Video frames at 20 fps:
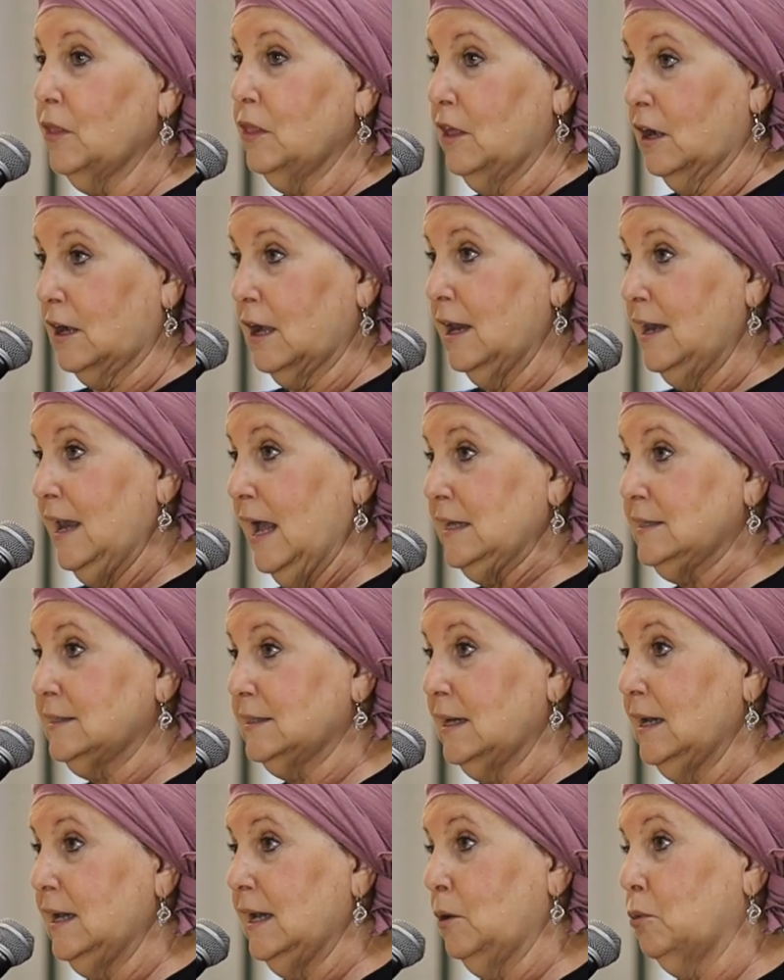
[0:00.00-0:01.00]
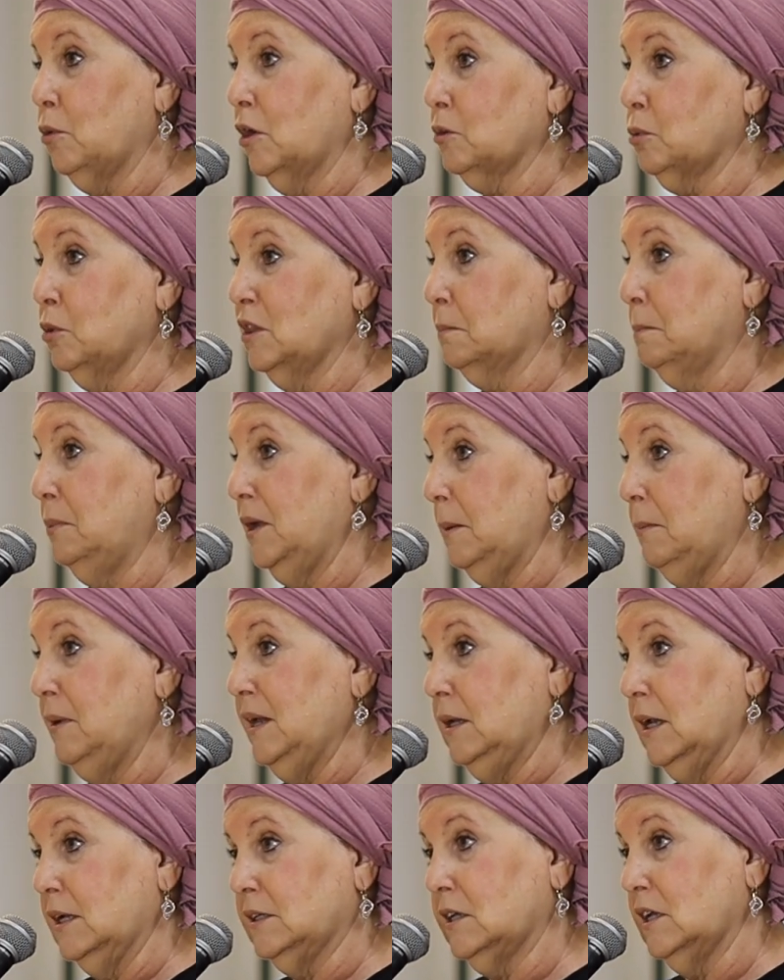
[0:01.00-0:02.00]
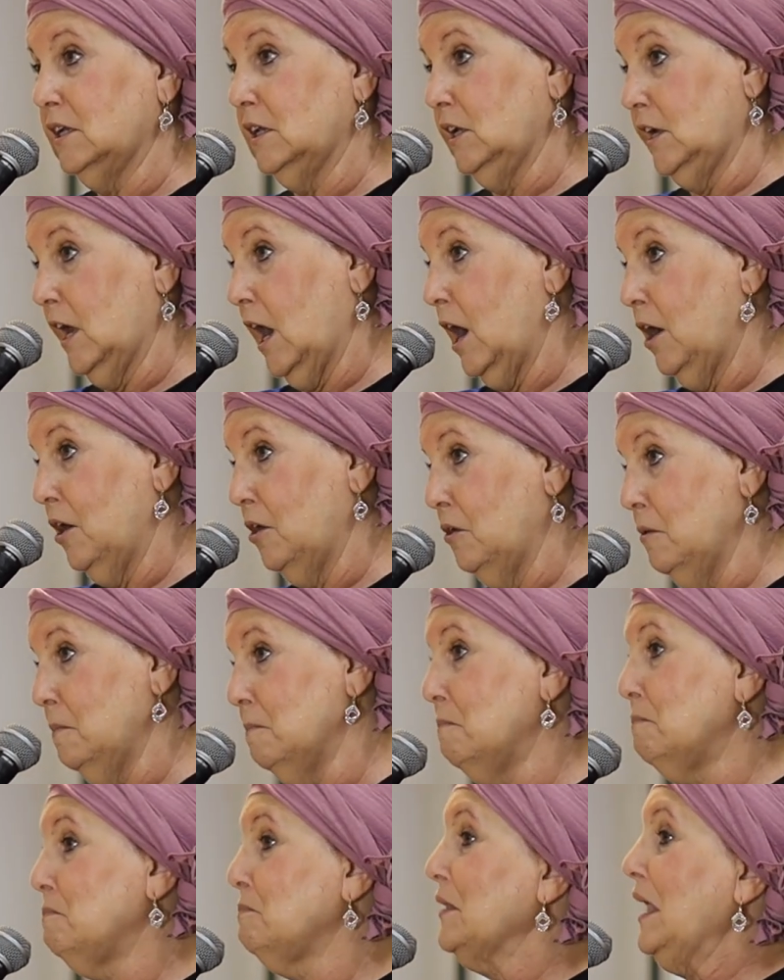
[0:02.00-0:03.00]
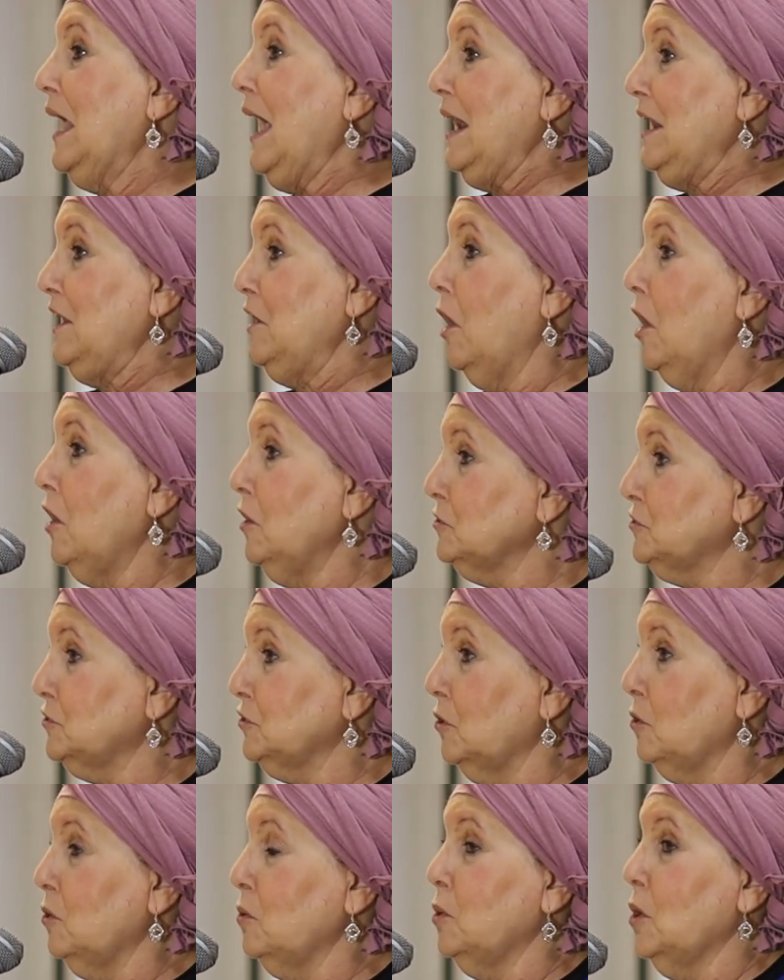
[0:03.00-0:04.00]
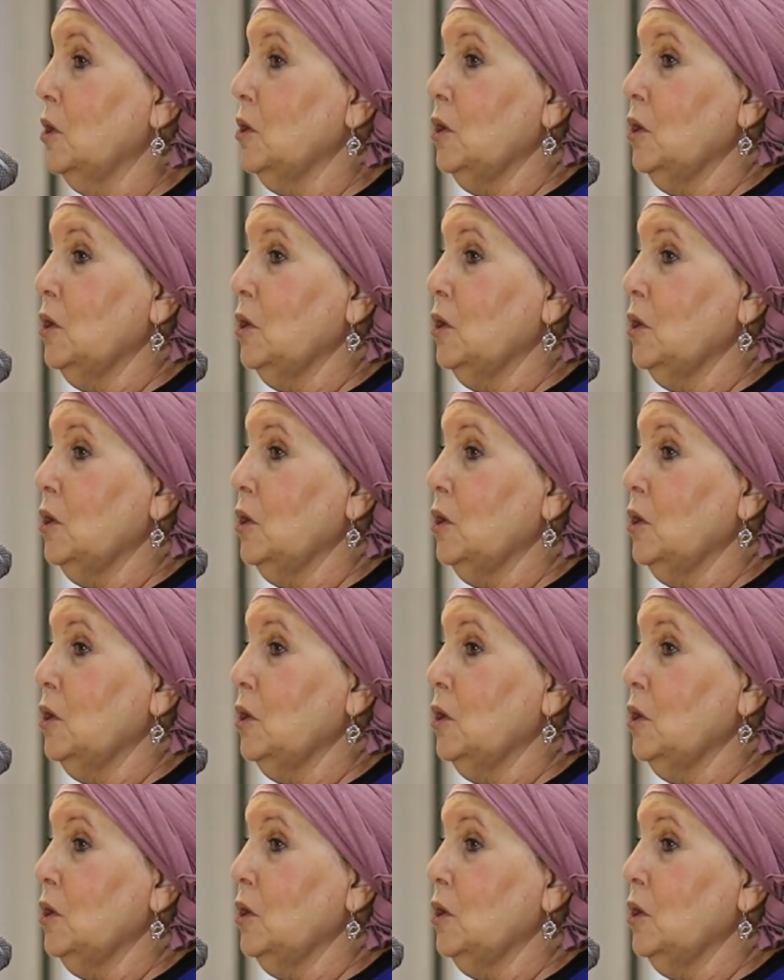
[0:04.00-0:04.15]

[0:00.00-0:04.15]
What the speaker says: the Knesset, and he worked with Bibi Netanyahu, and he also